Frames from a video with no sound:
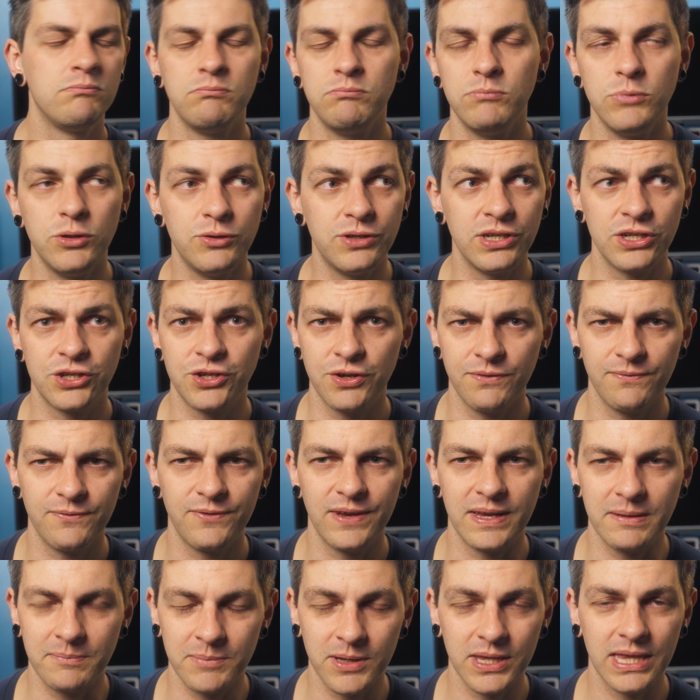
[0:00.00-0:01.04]
musician
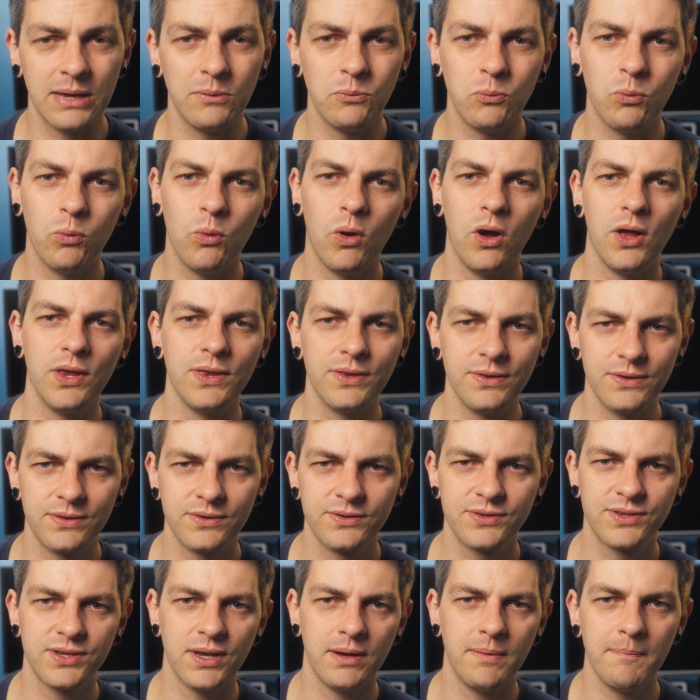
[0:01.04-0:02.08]
thing, but they want
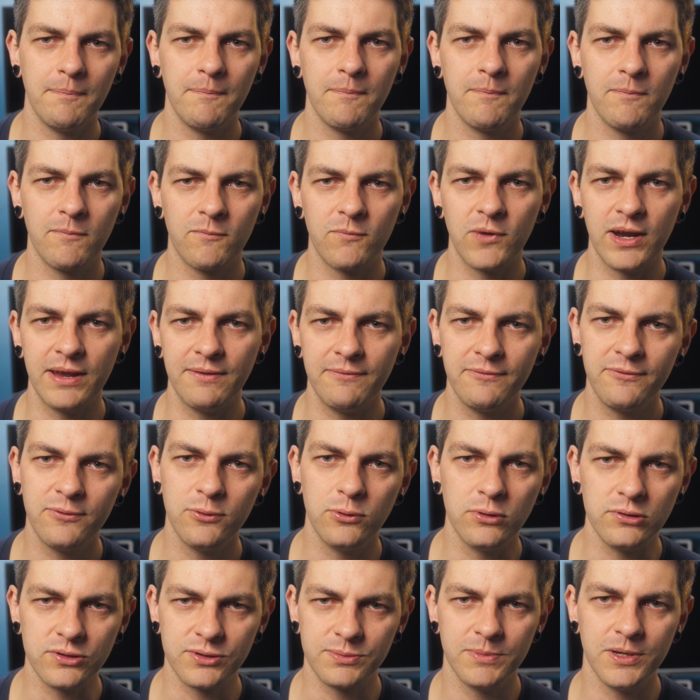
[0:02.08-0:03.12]
some
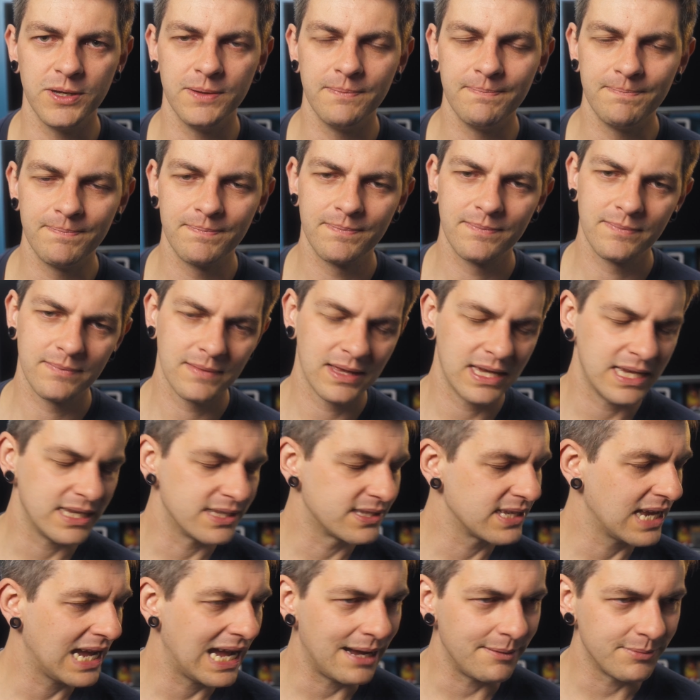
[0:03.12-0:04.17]
reinforcement.
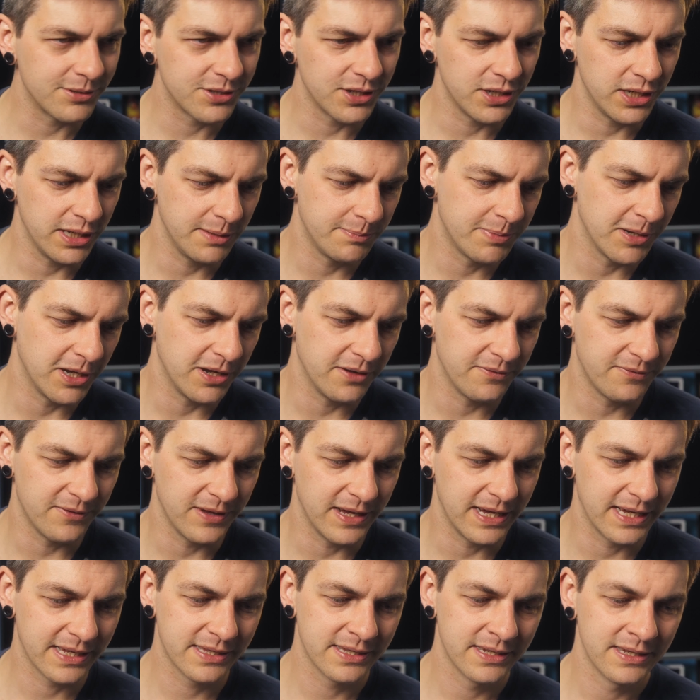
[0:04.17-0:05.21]
It's absolutely
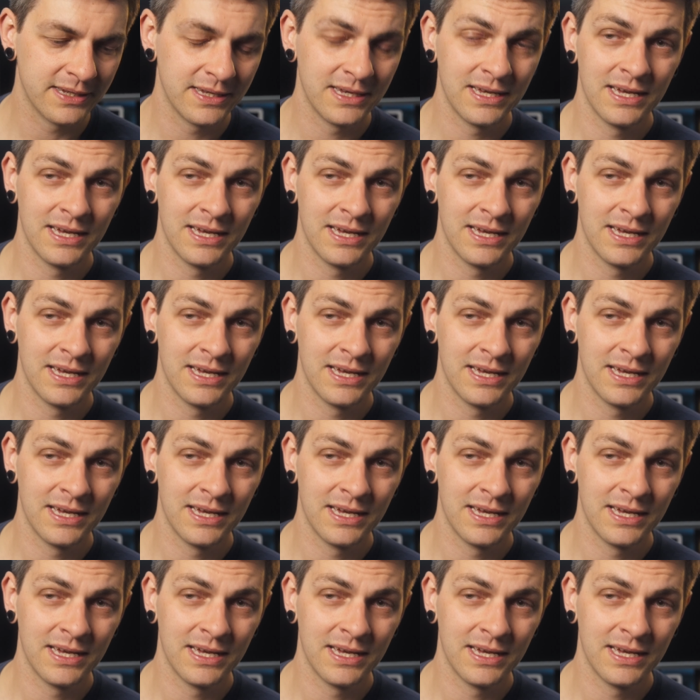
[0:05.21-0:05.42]
perfect.